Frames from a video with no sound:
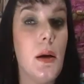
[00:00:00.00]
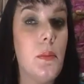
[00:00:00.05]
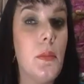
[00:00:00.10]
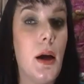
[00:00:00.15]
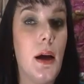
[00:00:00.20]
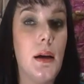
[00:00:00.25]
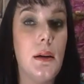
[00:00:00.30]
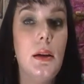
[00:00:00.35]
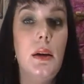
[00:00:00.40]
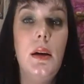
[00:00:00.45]
I
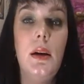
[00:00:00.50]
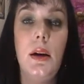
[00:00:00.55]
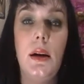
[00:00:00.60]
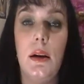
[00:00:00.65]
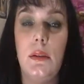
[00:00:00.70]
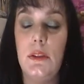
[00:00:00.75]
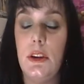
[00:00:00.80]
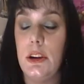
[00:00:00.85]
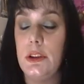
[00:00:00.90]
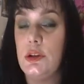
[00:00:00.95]
might
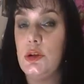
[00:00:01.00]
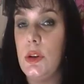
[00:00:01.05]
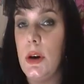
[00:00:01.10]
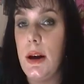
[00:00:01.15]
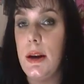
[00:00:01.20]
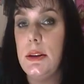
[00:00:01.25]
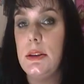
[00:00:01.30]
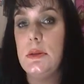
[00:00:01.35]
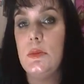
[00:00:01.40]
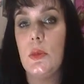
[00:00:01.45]
have not
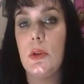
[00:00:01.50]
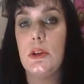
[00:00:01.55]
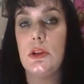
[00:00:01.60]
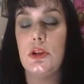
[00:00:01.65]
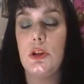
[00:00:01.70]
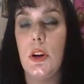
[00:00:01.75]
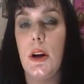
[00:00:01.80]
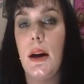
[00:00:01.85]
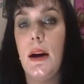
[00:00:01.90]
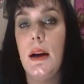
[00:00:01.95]
tried it and want
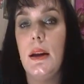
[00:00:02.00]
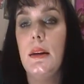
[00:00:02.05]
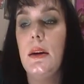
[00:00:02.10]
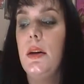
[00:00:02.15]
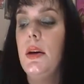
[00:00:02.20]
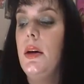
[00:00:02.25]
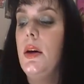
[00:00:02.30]
to try it.